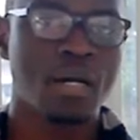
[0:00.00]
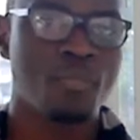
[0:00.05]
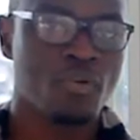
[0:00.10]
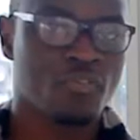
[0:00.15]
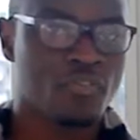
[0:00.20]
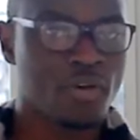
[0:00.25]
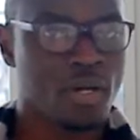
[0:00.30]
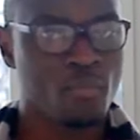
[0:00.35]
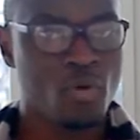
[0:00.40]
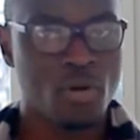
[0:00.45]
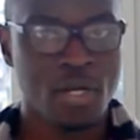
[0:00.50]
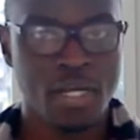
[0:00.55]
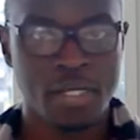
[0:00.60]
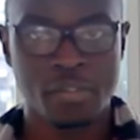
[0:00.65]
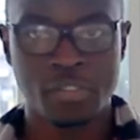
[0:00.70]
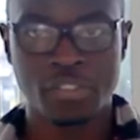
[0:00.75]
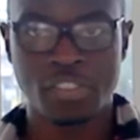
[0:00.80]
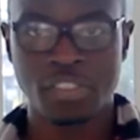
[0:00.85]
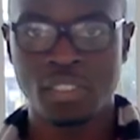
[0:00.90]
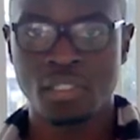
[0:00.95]
up of carbon,
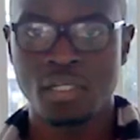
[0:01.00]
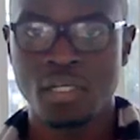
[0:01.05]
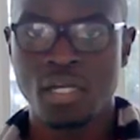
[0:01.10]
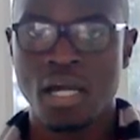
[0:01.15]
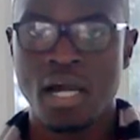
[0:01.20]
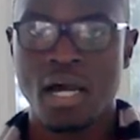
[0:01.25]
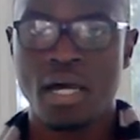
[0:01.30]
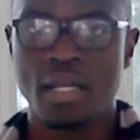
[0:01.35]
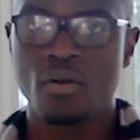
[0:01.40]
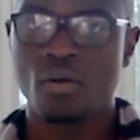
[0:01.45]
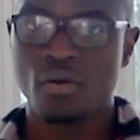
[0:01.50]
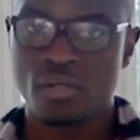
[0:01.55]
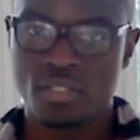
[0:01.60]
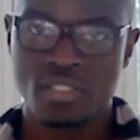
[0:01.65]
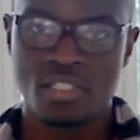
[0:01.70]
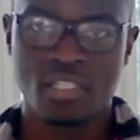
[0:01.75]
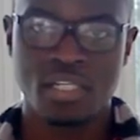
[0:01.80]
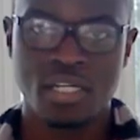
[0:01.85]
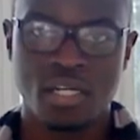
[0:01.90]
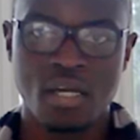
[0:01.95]
hydrogen and
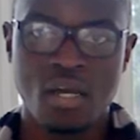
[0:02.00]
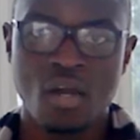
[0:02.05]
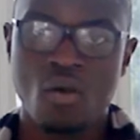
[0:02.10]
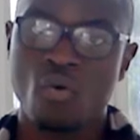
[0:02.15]
oxygen,